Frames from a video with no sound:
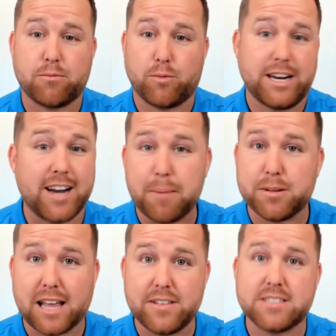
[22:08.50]
we did not
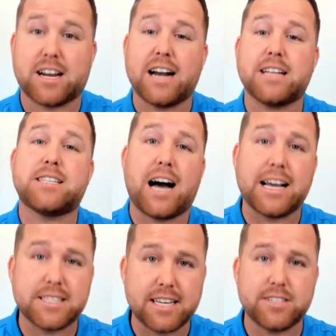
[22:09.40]
plan this. It kind of
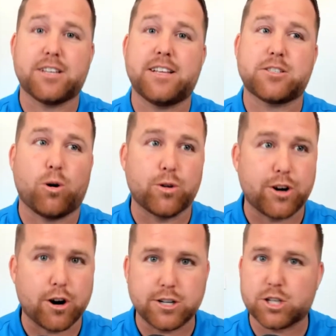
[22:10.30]
ties into this whole
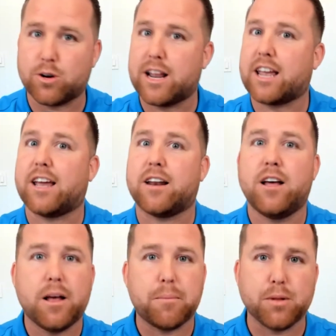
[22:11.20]
nurturing and
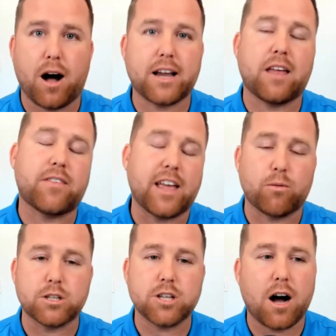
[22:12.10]
blogging thing
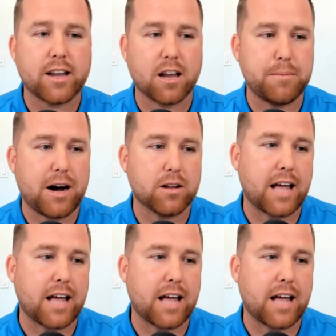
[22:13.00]
we're talking about.